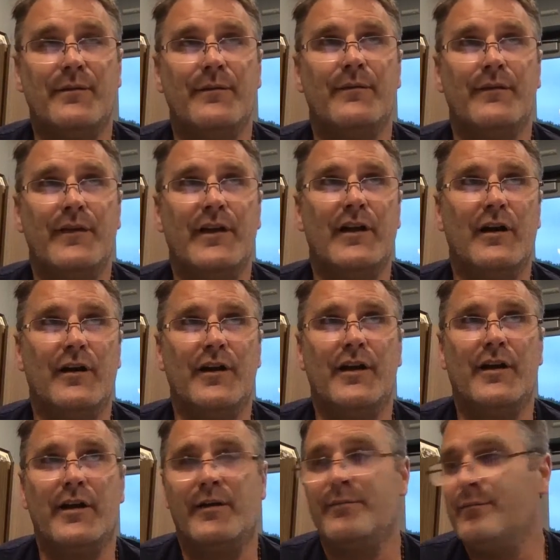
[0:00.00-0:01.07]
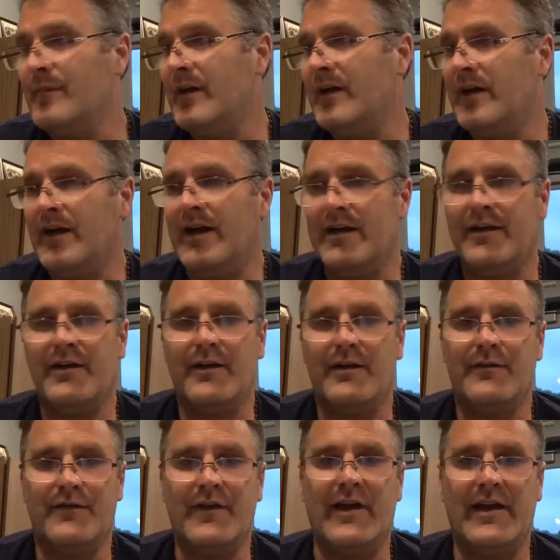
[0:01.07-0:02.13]
you know, you could. I had
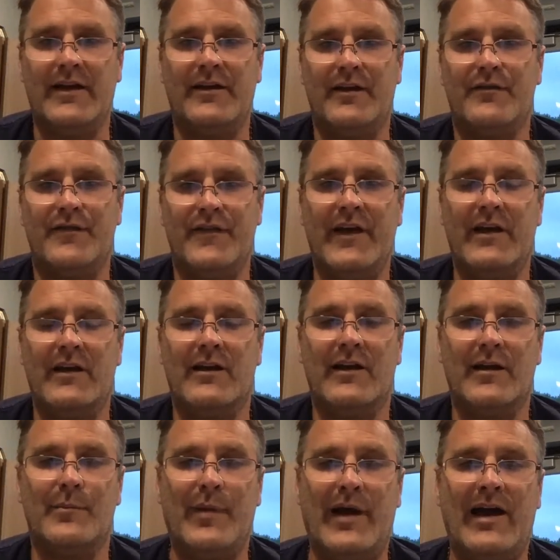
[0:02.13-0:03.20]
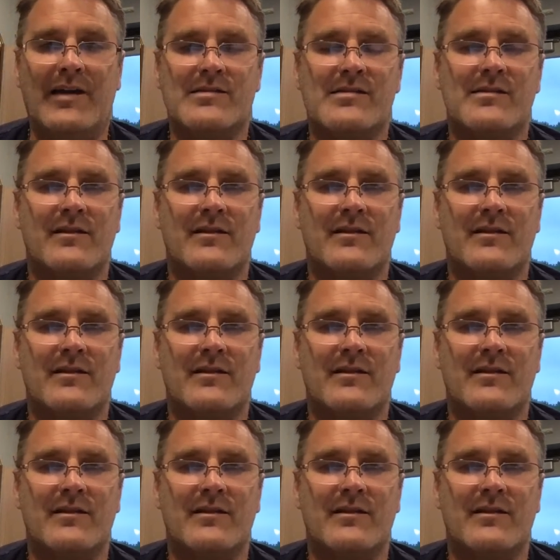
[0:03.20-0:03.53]
good I had good feet. I could pass.